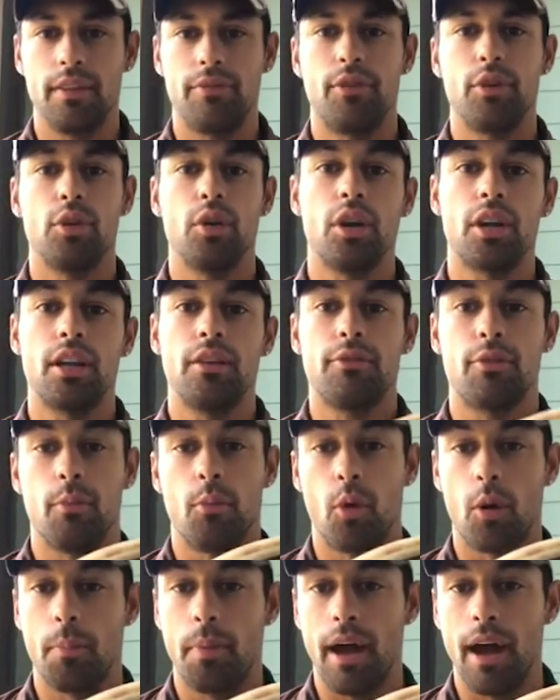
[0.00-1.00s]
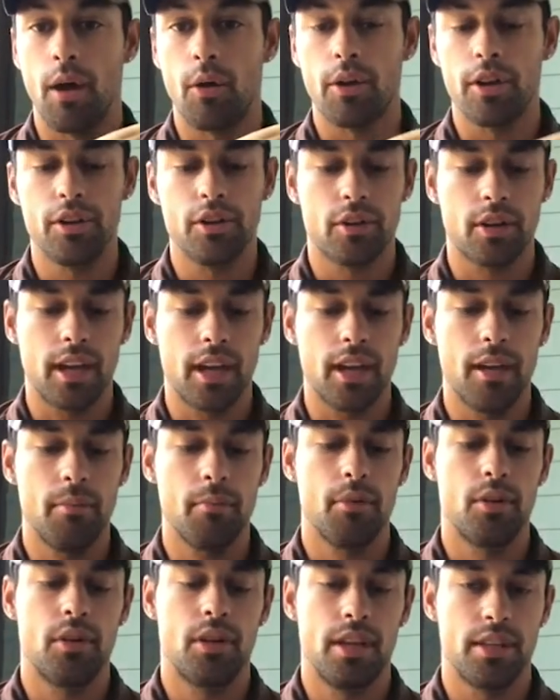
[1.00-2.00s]
If you're looking for more power in your
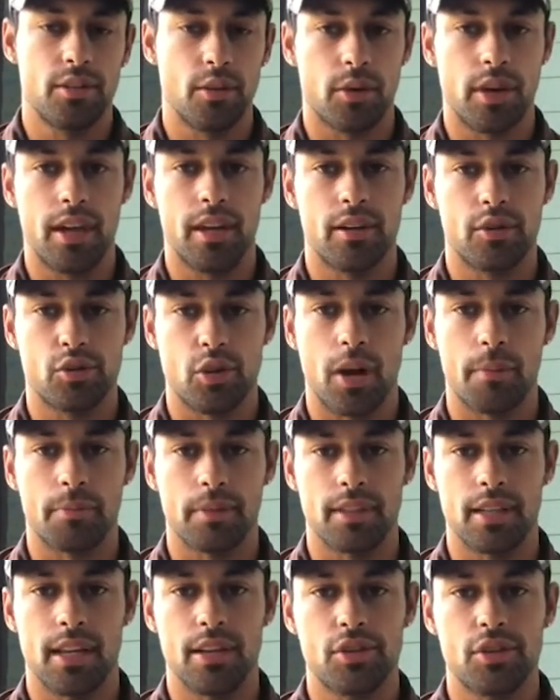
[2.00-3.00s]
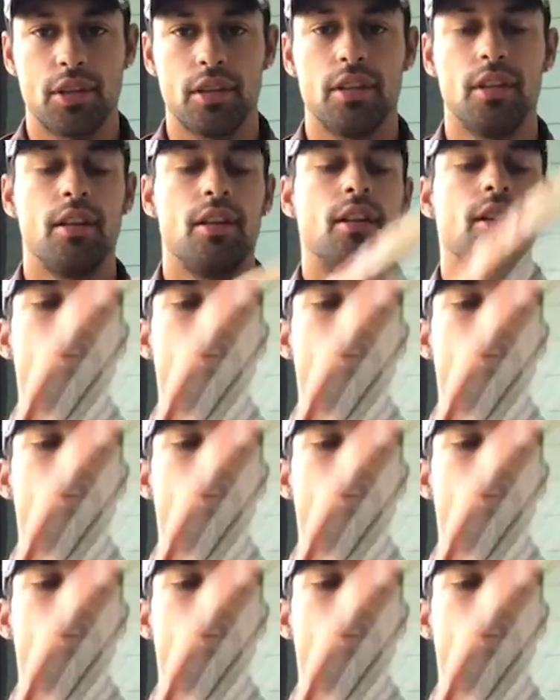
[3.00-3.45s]
game, it's okay to drop the tension.